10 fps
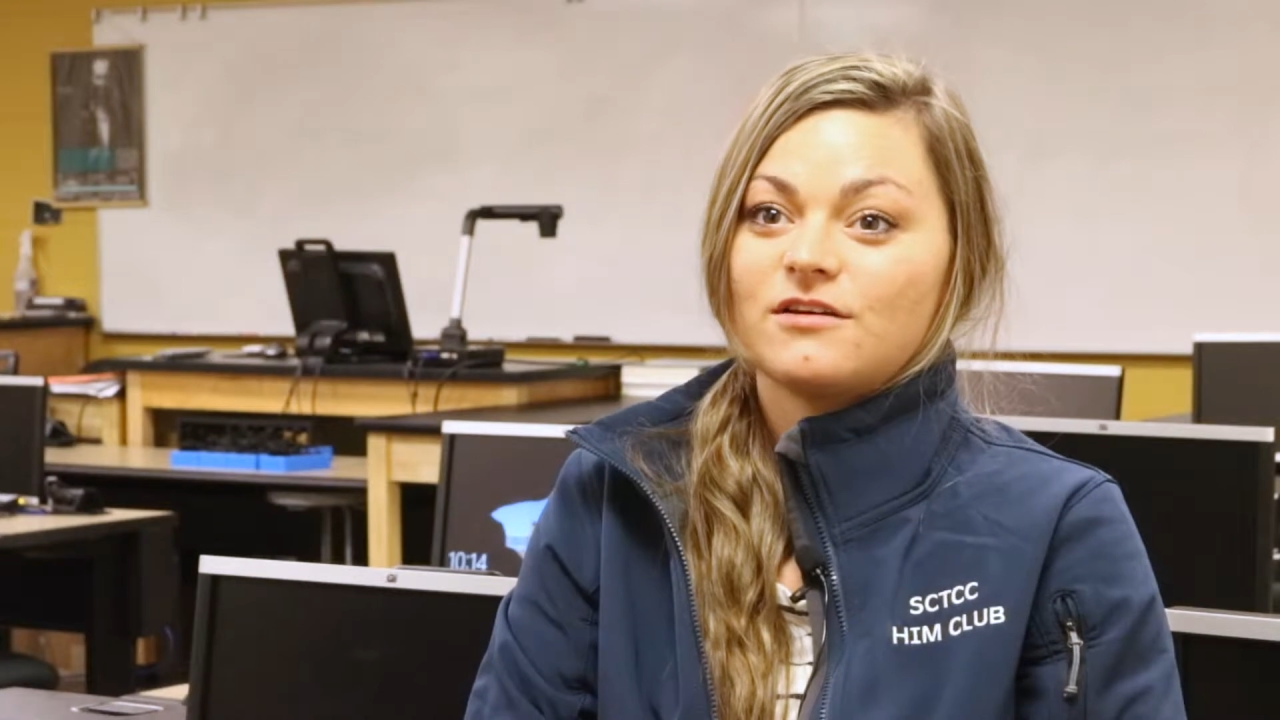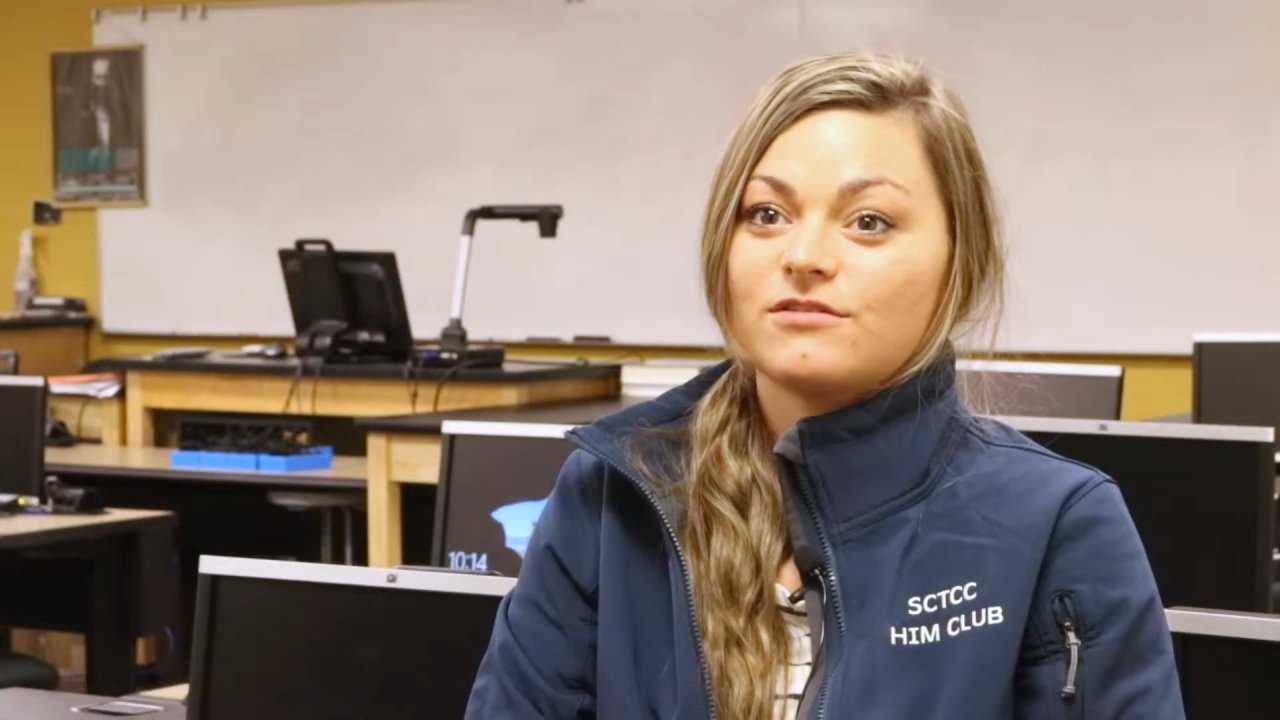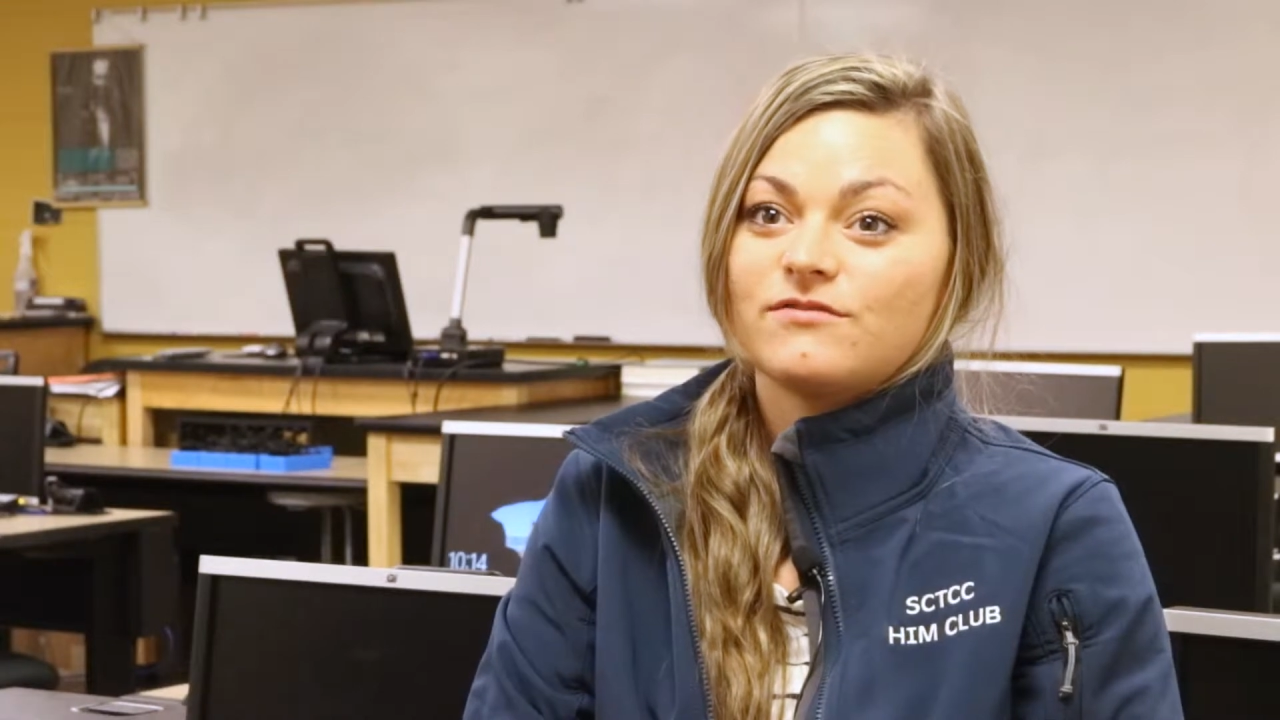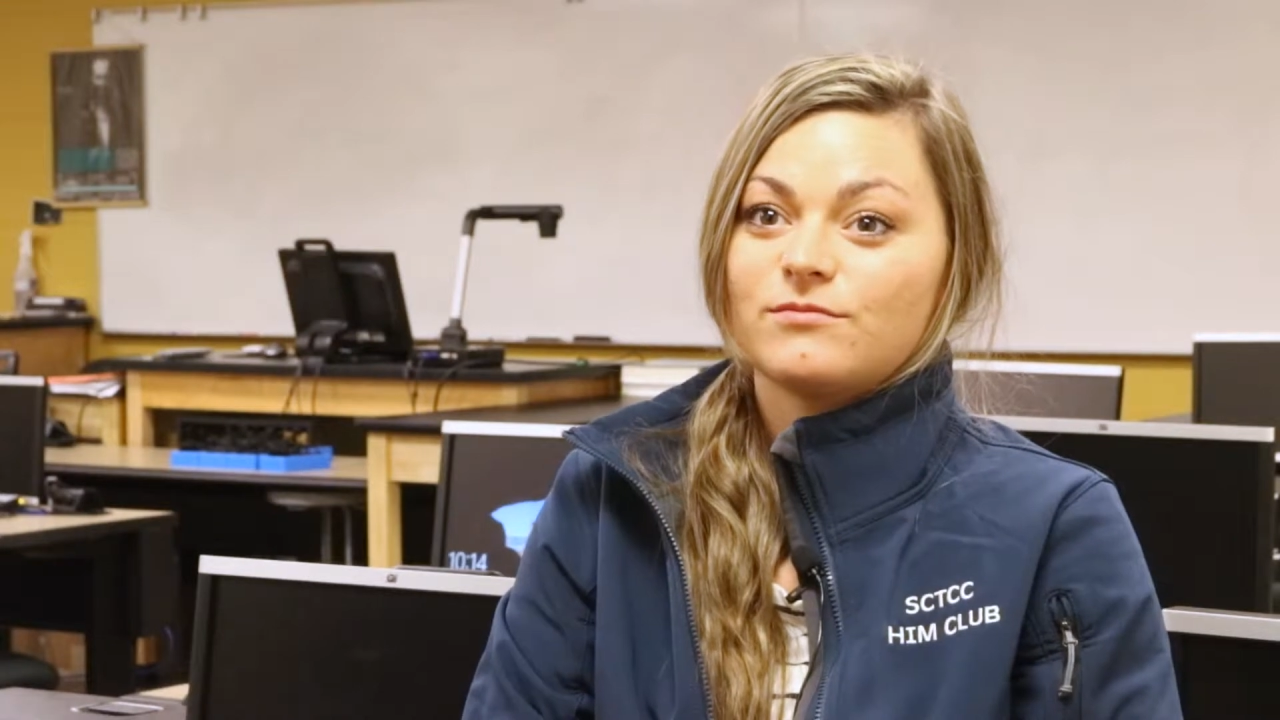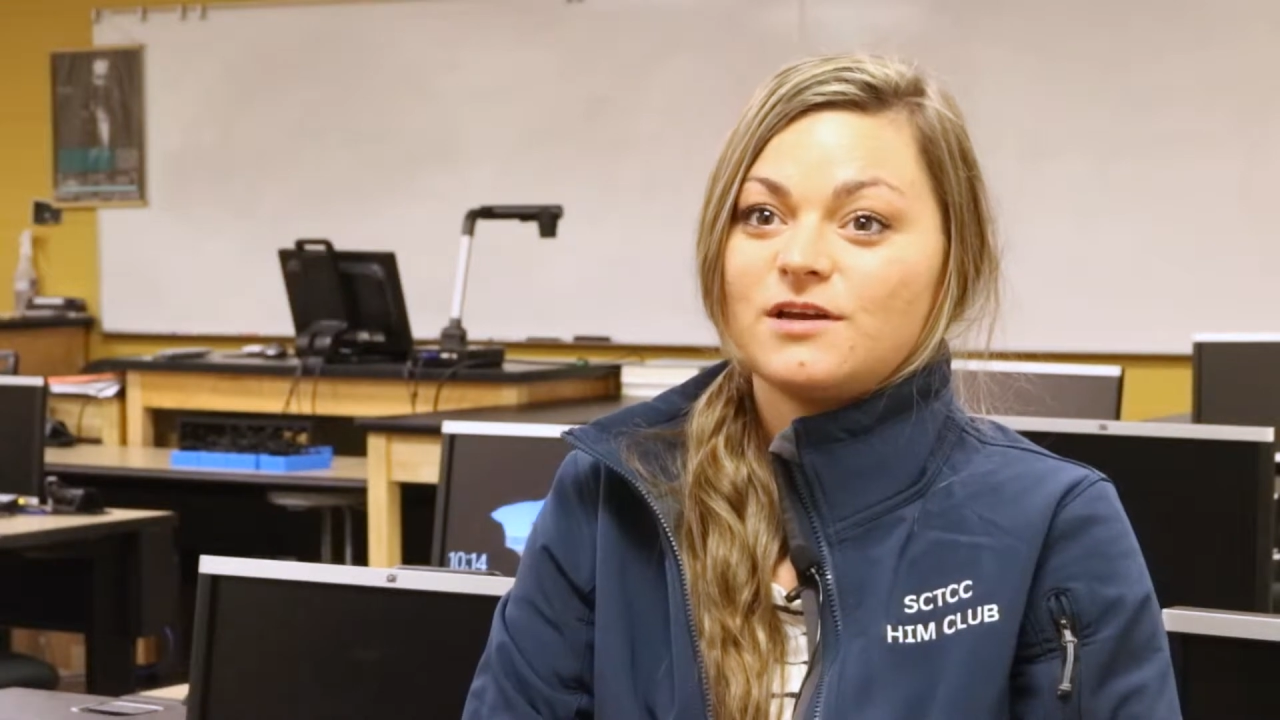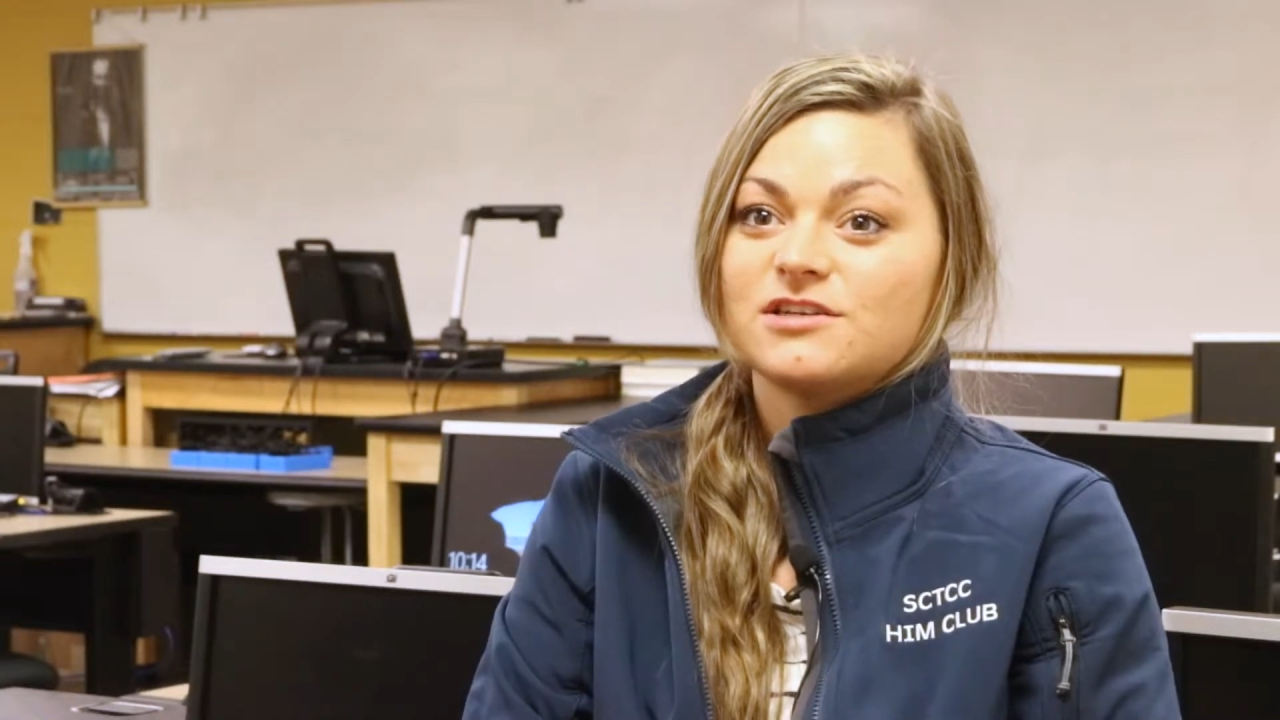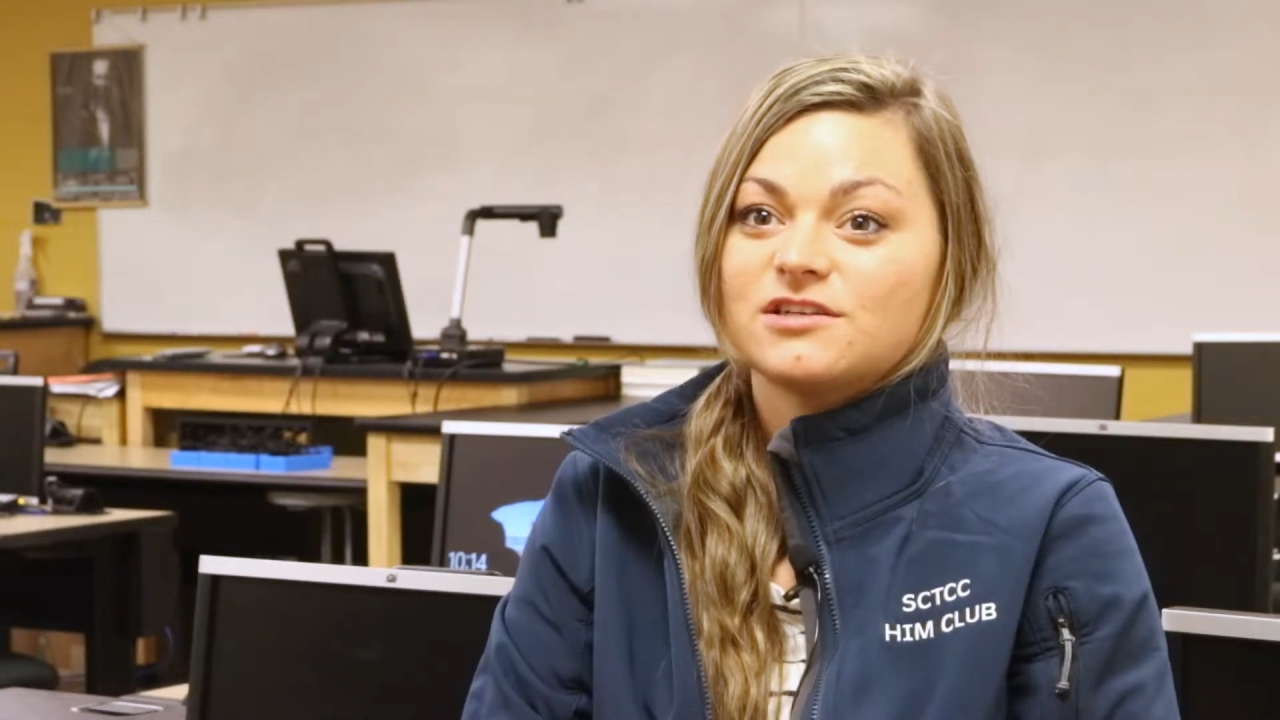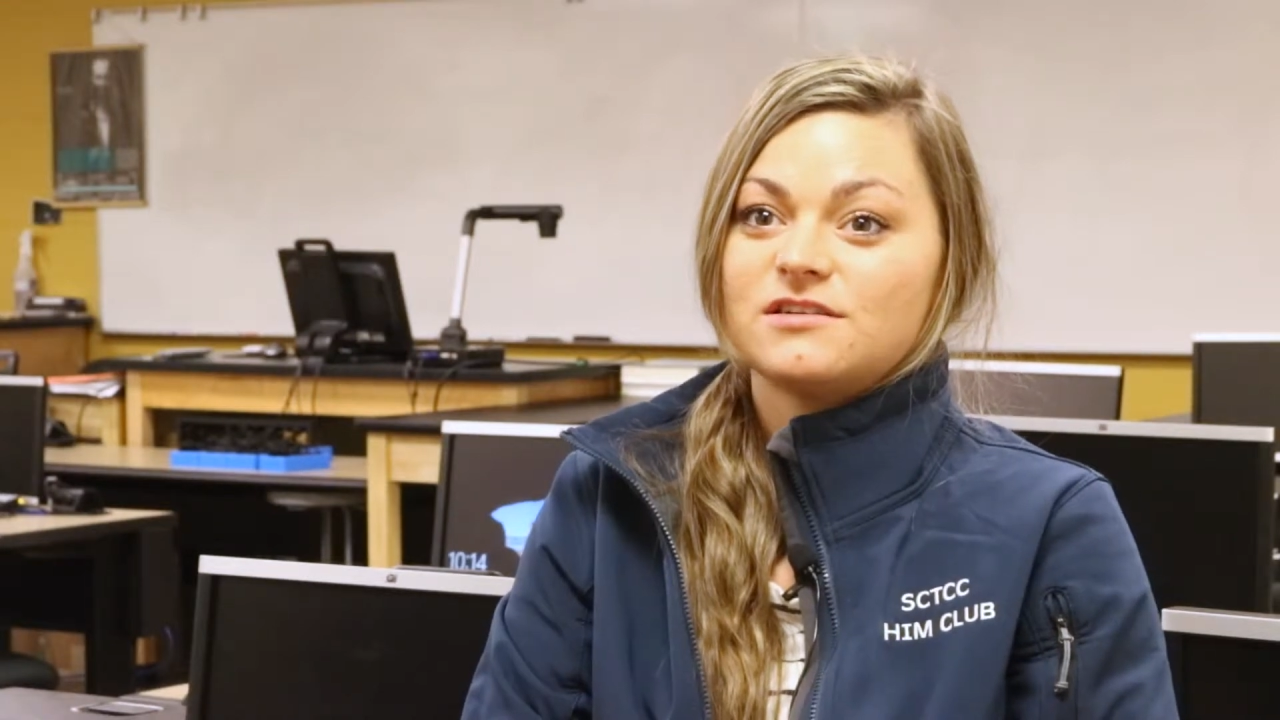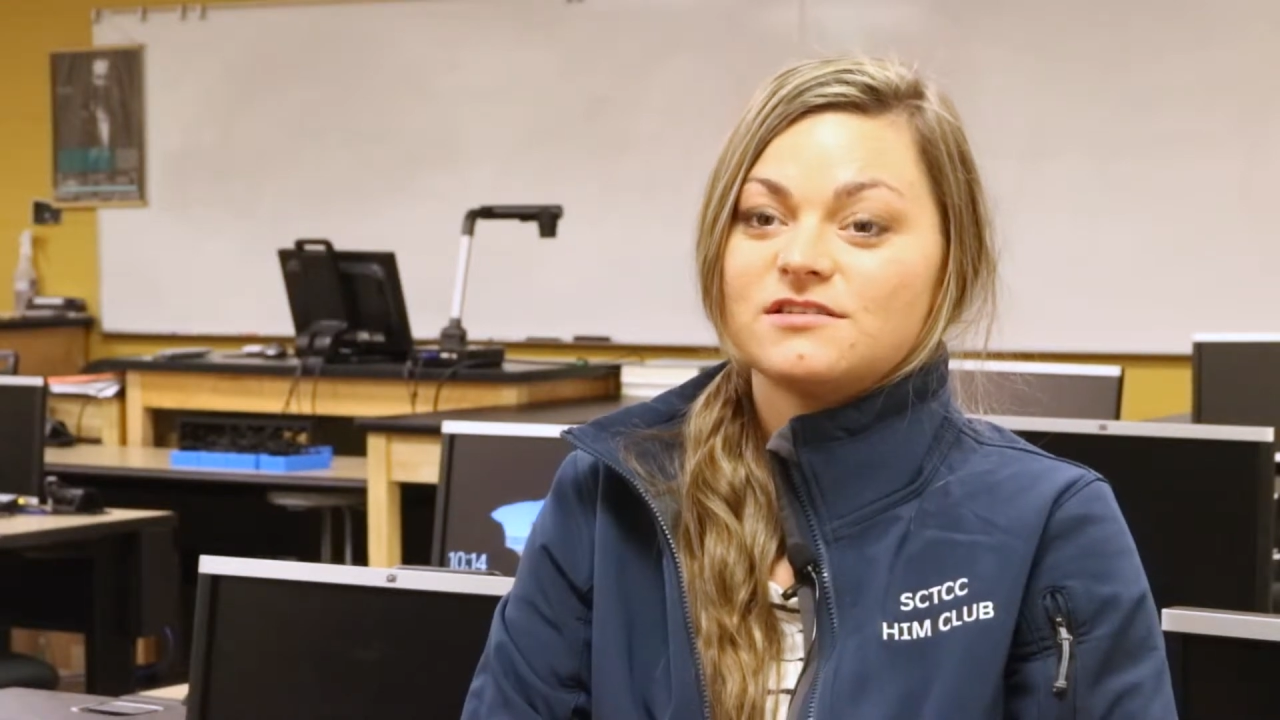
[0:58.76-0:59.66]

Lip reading: the health information